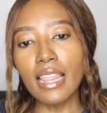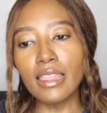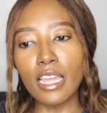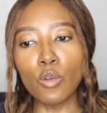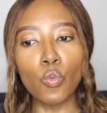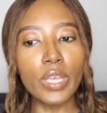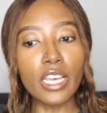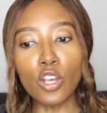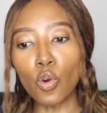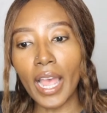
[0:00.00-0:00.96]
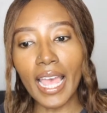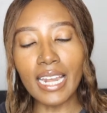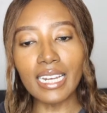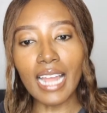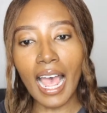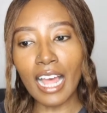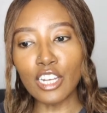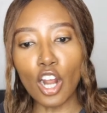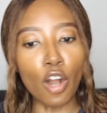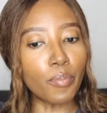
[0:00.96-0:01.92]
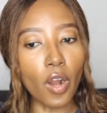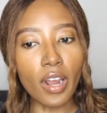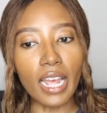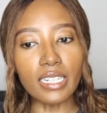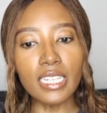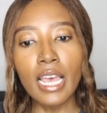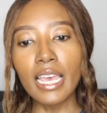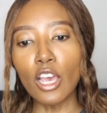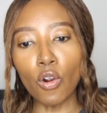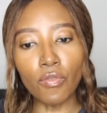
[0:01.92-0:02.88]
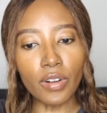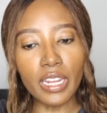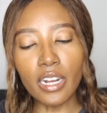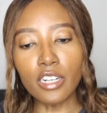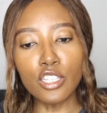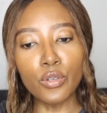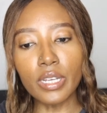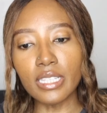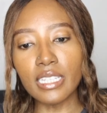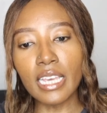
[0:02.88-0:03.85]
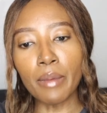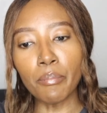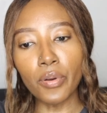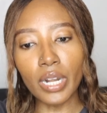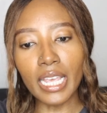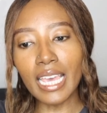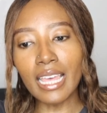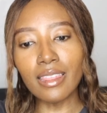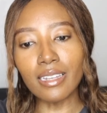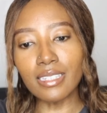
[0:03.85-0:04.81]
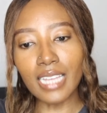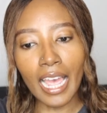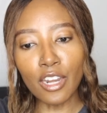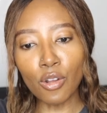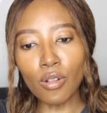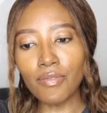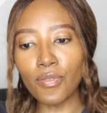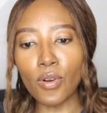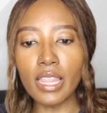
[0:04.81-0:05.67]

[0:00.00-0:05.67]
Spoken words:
then we can go ahead and add our product. Over here, as you could see, I'm putting in the title for